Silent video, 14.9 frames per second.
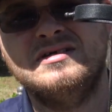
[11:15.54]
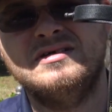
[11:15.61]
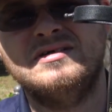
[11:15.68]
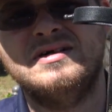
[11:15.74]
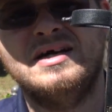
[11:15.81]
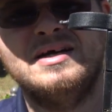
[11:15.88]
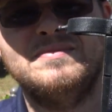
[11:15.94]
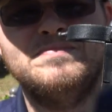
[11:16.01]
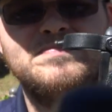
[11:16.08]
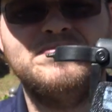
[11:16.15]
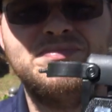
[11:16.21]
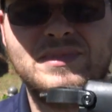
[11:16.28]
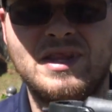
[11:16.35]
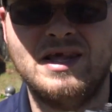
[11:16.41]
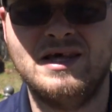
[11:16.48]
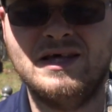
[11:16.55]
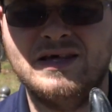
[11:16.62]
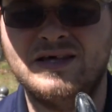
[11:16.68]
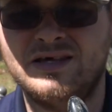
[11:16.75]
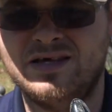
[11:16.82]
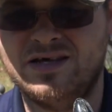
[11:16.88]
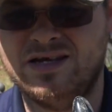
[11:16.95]
All right,
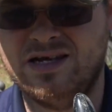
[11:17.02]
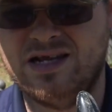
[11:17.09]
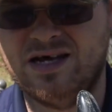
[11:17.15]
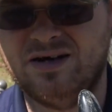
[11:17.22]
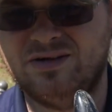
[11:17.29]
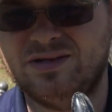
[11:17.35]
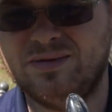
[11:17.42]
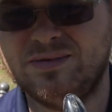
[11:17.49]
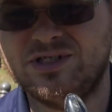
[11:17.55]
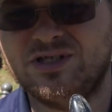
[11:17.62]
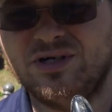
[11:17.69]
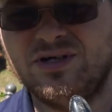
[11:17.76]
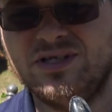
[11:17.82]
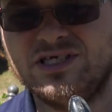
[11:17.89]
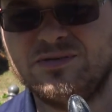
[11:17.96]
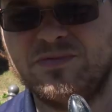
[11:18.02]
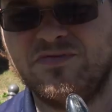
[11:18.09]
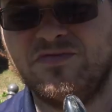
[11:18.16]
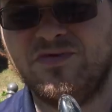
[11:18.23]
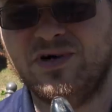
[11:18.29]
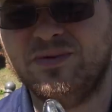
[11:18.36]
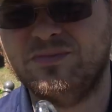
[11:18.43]
now let me show you this
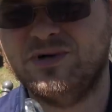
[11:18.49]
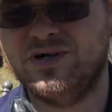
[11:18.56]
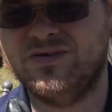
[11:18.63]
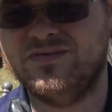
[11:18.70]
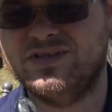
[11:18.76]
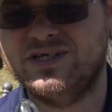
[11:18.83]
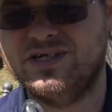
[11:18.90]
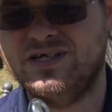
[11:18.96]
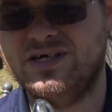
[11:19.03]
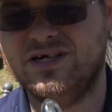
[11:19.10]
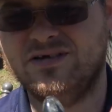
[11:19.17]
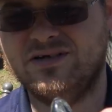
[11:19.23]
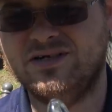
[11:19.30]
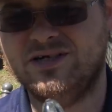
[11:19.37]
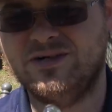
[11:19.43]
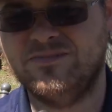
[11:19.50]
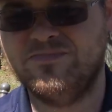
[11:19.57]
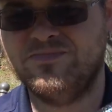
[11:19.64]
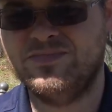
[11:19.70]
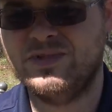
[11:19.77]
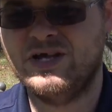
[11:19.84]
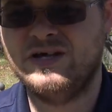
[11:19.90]
before I put everything together here.
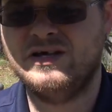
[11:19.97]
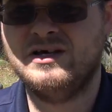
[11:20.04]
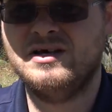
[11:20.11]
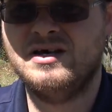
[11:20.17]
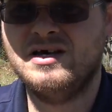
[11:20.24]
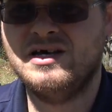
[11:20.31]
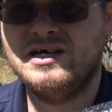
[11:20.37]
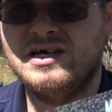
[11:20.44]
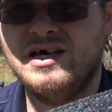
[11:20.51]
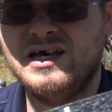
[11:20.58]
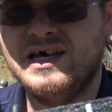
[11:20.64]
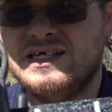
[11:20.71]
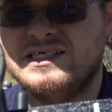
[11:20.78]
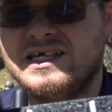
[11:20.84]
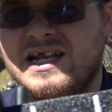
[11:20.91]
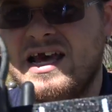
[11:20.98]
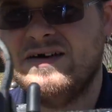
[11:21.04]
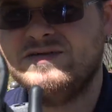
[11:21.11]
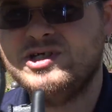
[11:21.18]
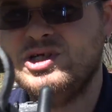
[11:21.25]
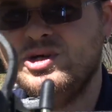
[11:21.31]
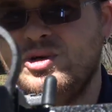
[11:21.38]
It's gonna
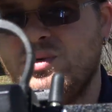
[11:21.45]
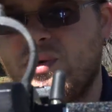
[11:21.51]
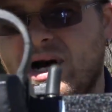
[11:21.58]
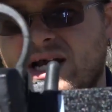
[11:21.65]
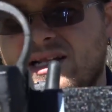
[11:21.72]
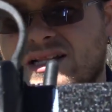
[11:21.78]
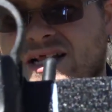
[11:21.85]
have two white